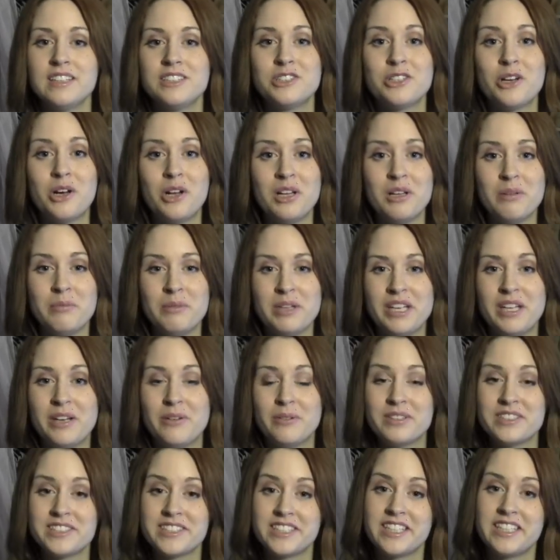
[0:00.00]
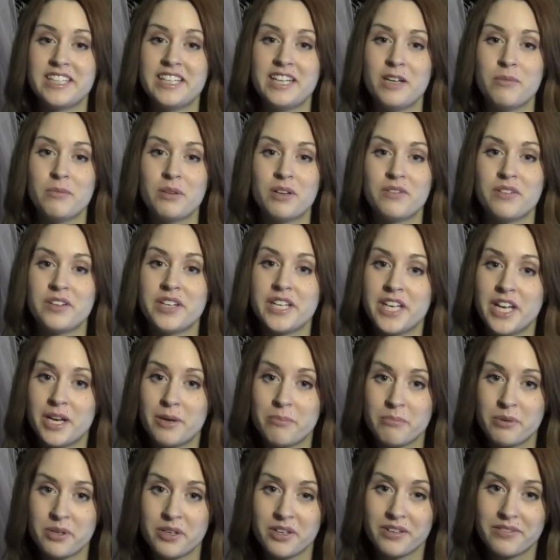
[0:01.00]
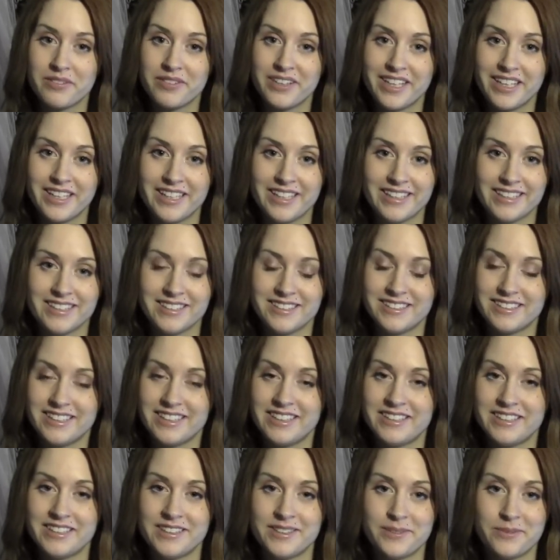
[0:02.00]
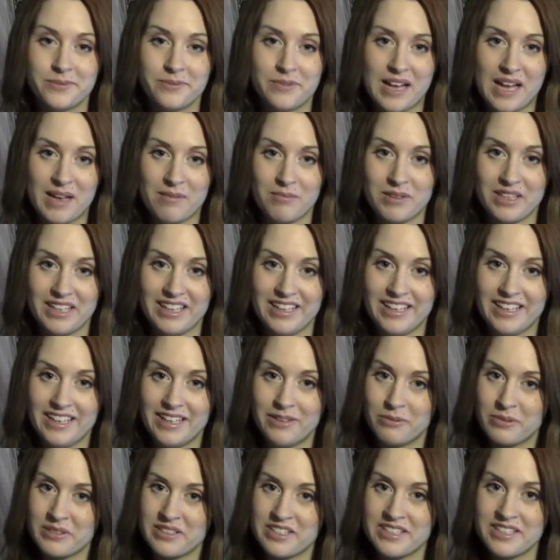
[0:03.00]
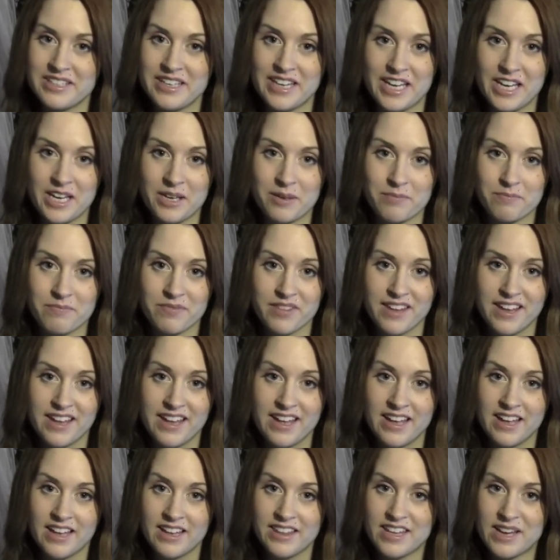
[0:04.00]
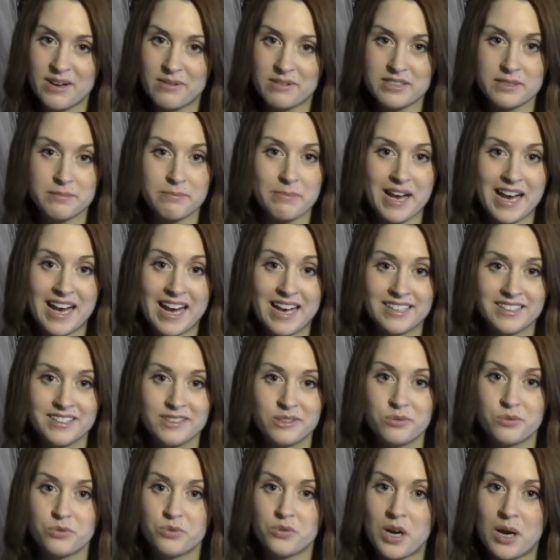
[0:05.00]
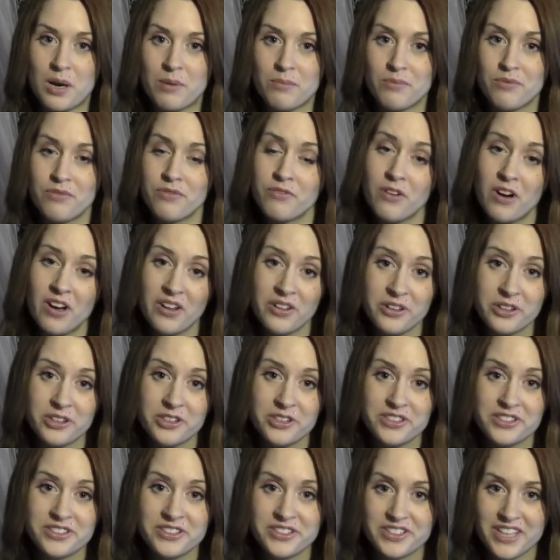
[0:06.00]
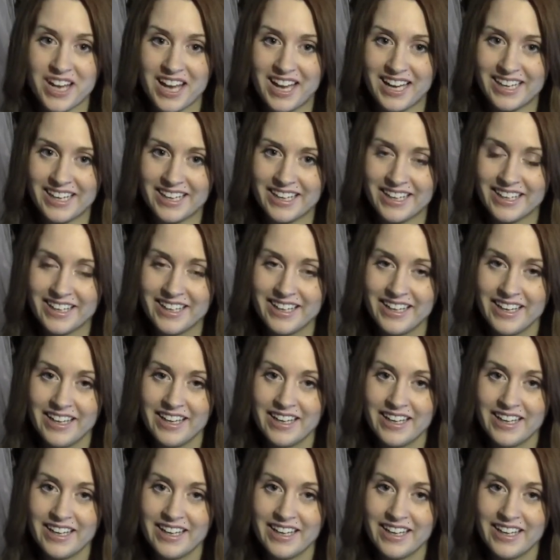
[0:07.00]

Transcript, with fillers: Ptolemy was the name of a number of kings in this family. It was a name that was passed from father to son.